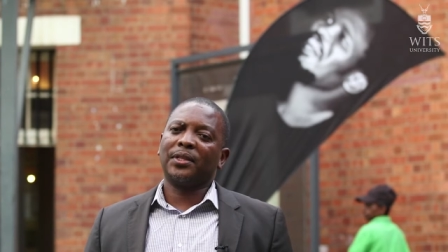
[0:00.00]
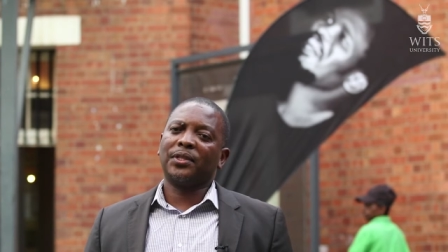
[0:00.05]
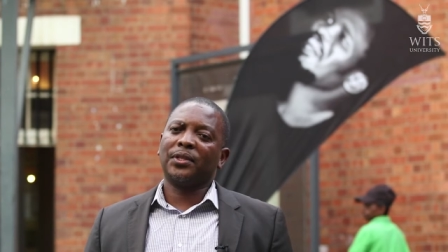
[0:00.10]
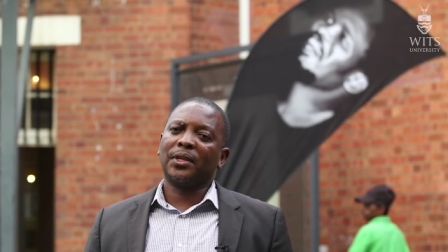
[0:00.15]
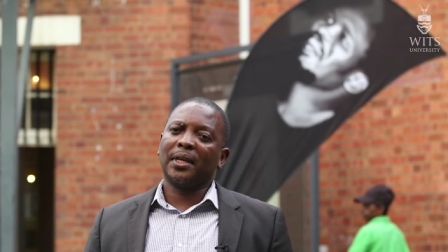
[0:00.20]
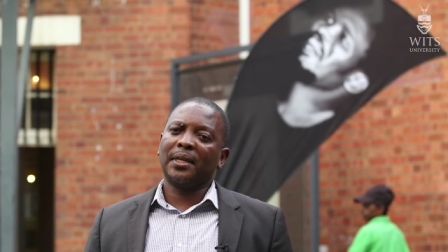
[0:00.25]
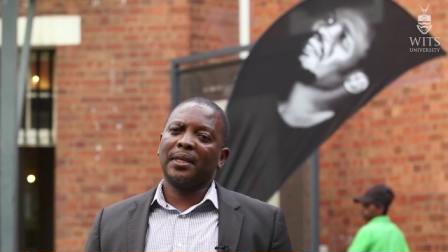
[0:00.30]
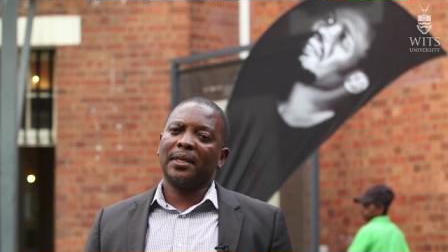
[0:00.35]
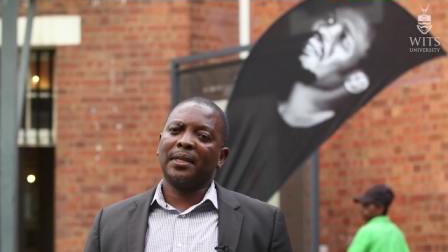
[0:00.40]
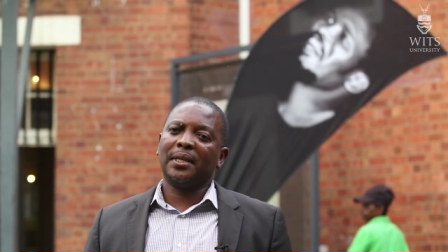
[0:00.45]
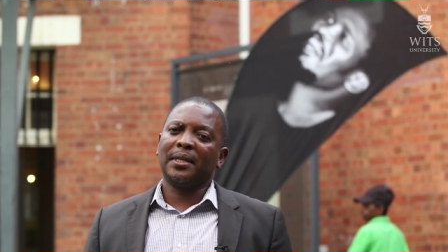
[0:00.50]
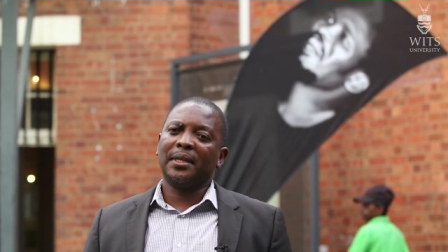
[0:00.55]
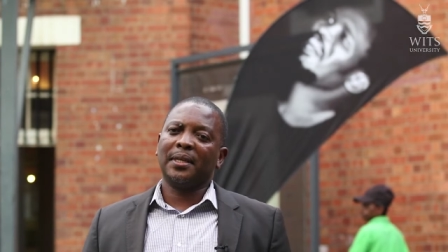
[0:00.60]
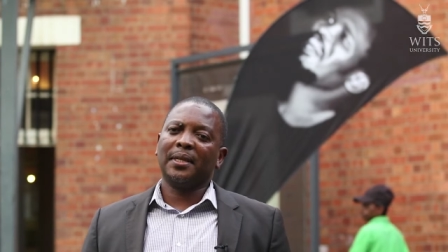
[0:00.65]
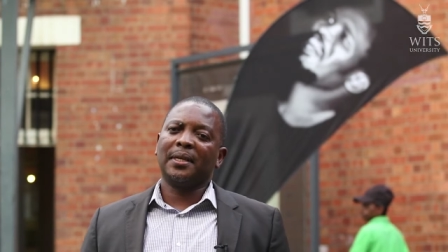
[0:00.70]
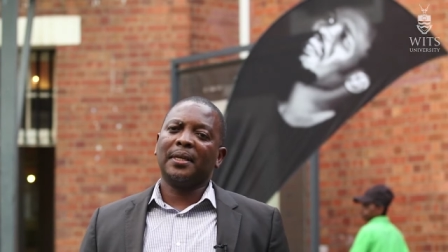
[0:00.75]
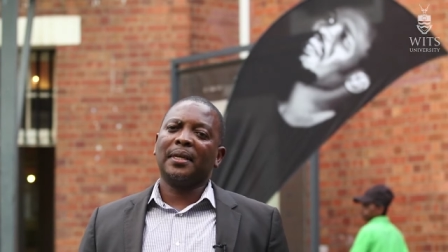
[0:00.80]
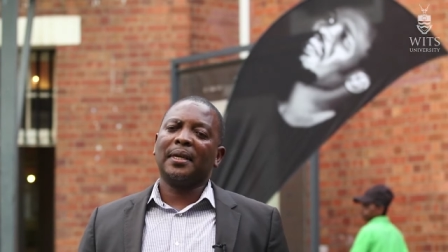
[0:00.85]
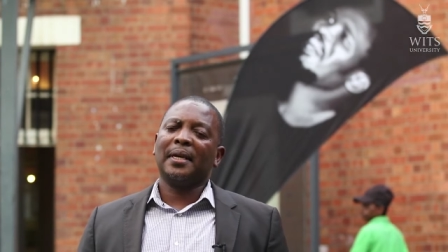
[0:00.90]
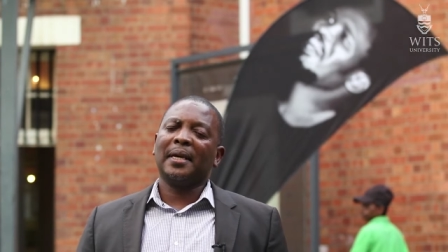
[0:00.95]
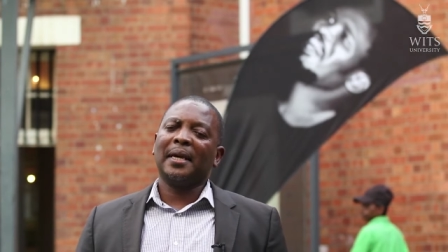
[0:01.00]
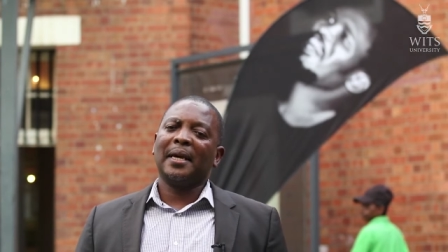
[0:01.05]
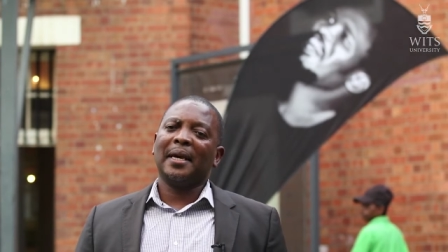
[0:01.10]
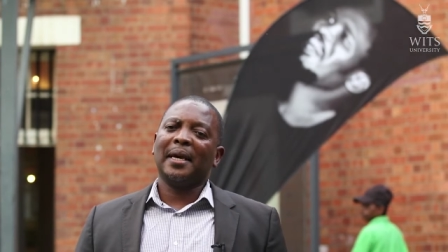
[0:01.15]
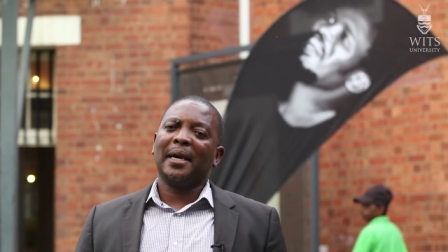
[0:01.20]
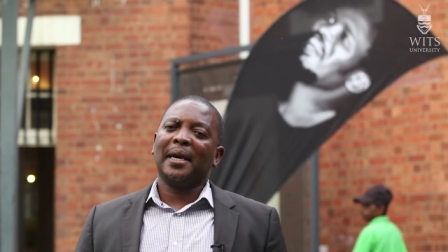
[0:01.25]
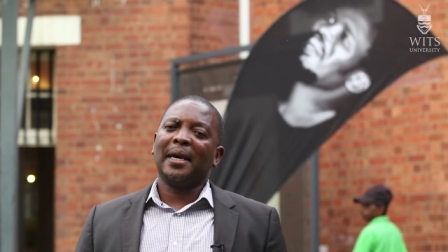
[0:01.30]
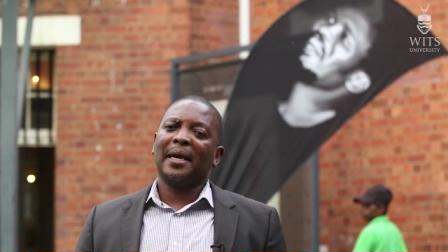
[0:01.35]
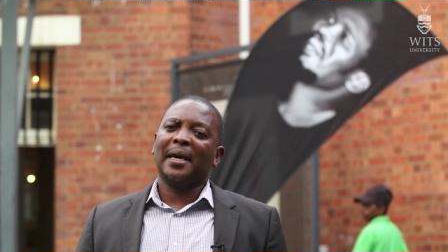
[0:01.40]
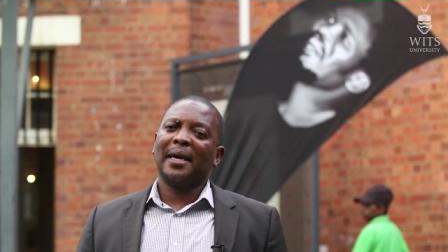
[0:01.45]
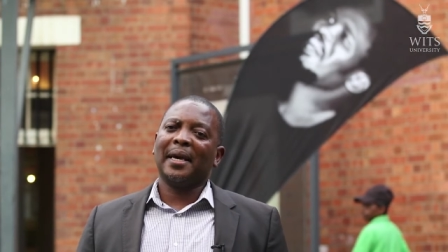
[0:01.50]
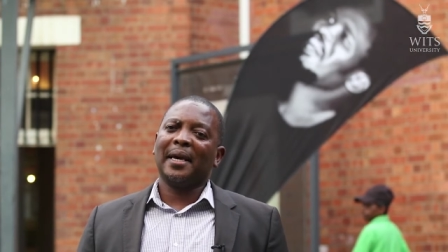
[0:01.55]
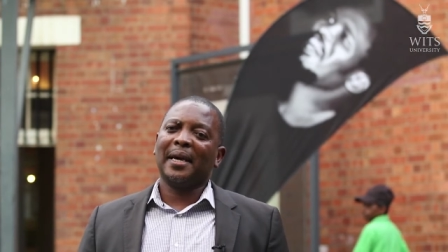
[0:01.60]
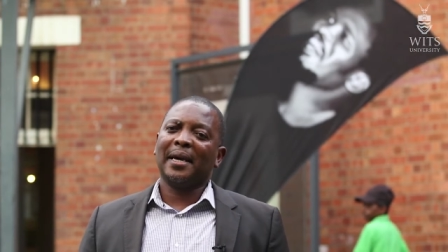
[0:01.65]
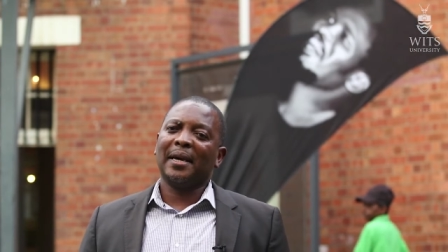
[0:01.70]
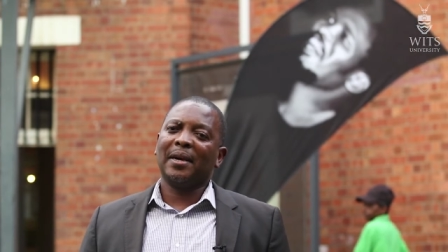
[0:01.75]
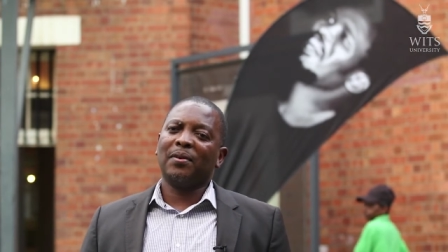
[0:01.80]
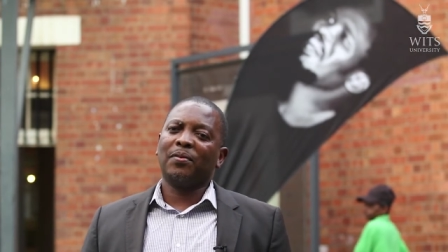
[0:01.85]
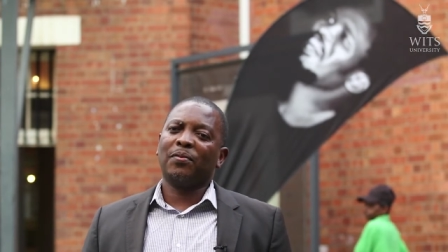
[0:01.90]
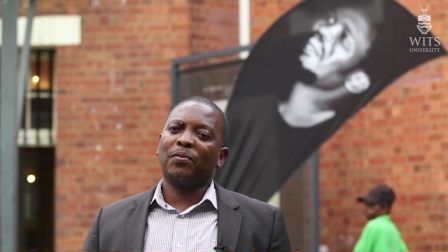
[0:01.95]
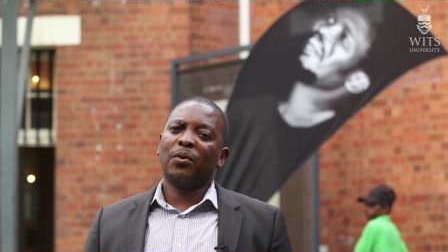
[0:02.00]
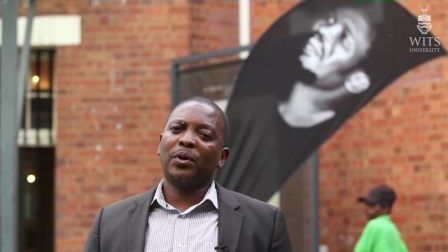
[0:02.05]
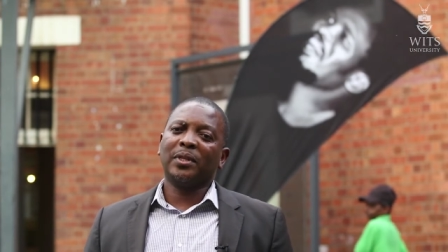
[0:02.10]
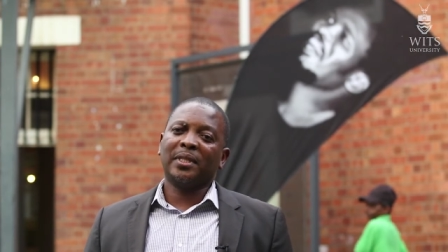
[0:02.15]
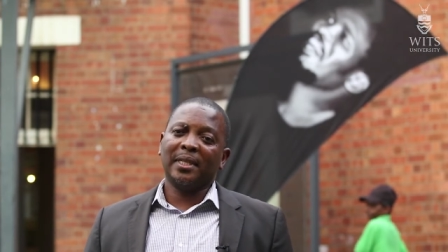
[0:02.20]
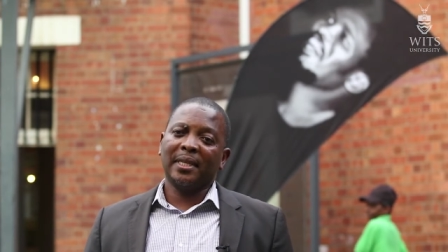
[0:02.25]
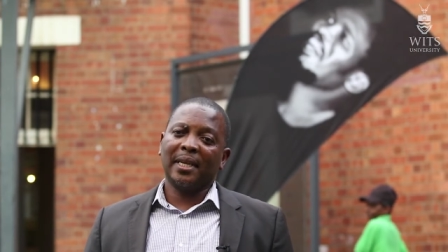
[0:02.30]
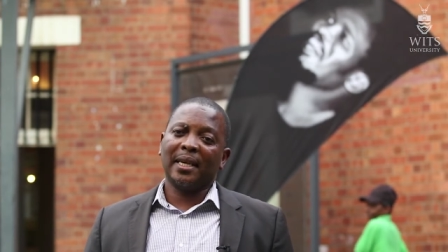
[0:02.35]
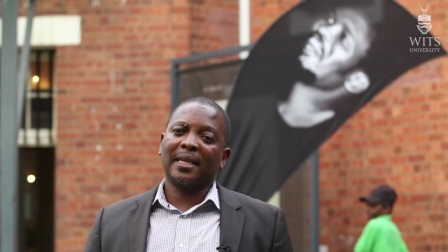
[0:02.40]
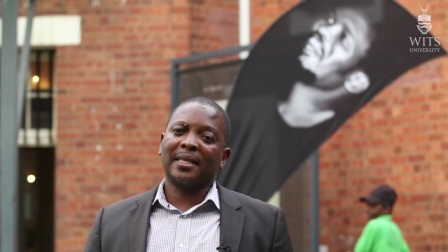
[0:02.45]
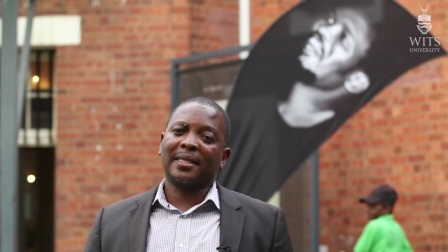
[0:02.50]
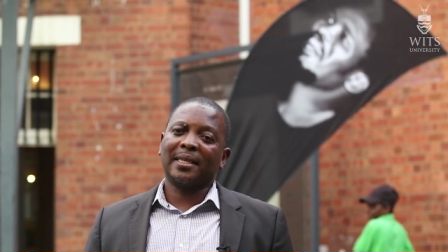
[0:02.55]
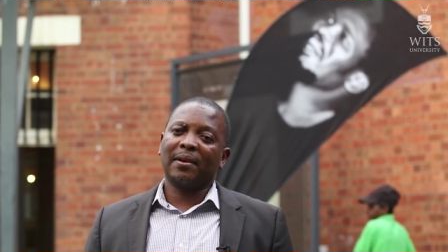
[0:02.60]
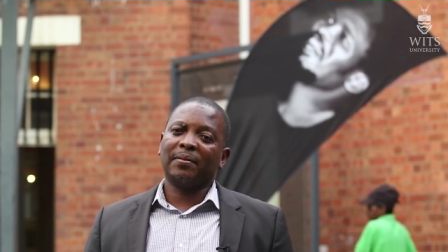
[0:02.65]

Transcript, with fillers: journey 40 years